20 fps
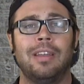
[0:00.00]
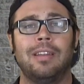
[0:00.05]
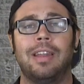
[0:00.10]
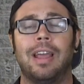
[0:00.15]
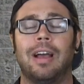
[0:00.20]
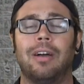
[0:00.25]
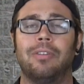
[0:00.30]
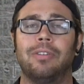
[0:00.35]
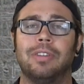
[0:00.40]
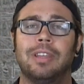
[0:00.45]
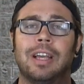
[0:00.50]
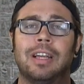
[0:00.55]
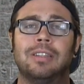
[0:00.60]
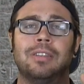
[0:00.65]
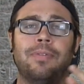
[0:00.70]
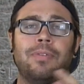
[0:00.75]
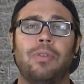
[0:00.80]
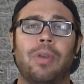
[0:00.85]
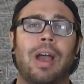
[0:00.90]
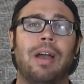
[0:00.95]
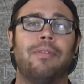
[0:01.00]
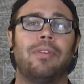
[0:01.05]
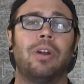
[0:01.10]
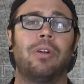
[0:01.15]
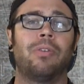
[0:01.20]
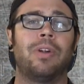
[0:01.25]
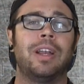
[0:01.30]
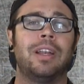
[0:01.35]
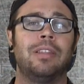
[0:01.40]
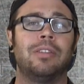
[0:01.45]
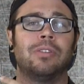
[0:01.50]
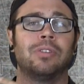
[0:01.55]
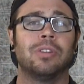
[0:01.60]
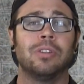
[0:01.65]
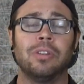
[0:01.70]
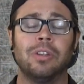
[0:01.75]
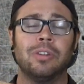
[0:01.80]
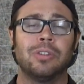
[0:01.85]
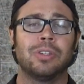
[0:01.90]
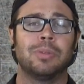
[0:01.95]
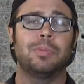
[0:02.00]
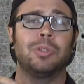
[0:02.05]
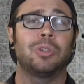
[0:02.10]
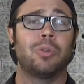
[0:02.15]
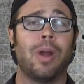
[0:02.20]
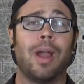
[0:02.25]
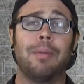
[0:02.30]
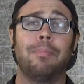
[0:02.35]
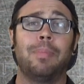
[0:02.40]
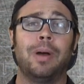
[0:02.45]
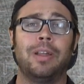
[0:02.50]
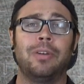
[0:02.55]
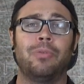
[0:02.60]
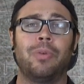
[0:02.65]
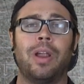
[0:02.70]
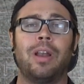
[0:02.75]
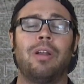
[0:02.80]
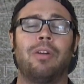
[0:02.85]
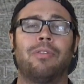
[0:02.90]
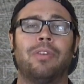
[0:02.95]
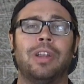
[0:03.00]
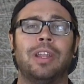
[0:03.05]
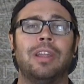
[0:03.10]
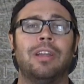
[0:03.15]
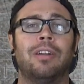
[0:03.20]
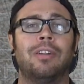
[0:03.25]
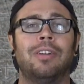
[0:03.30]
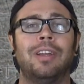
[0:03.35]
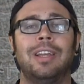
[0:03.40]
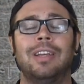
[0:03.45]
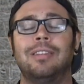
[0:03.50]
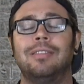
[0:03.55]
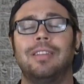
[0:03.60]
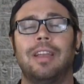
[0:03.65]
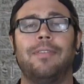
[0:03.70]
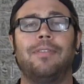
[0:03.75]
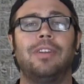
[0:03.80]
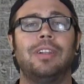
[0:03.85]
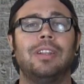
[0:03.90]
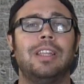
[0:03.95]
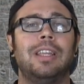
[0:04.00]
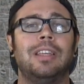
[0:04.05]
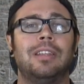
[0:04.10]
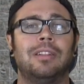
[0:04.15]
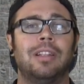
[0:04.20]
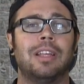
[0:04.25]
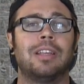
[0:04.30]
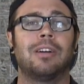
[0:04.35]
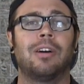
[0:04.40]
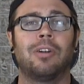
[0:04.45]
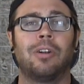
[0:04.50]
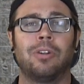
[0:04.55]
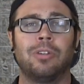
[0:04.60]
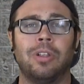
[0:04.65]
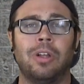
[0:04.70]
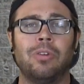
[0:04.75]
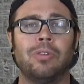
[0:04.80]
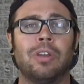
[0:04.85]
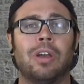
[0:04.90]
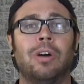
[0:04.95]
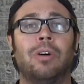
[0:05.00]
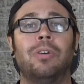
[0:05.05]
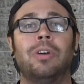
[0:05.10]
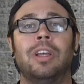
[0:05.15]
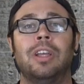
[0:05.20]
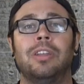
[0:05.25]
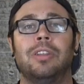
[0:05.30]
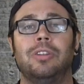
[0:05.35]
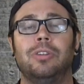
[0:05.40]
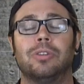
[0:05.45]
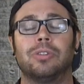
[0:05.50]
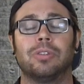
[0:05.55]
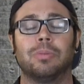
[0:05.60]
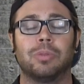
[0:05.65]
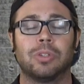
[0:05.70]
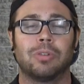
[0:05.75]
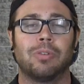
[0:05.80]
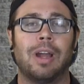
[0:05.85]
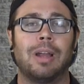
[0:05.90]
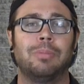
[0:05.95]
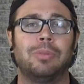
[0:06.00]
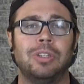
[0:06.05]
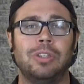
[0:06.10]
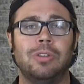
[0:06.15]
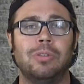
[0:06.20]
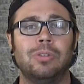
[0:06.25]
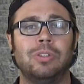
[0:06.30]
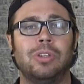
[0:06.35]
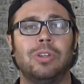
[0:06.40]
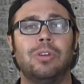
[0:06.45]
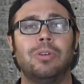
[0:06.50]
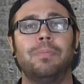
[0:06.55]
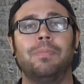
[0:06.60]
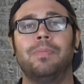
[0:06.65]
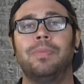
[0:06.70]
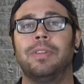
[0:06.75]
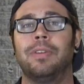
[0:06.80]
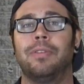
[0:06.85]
Now, guys, if you haven't already, there's a little subscribe button right over here. Definitely click on our logo. You'll subscribe to YouTube.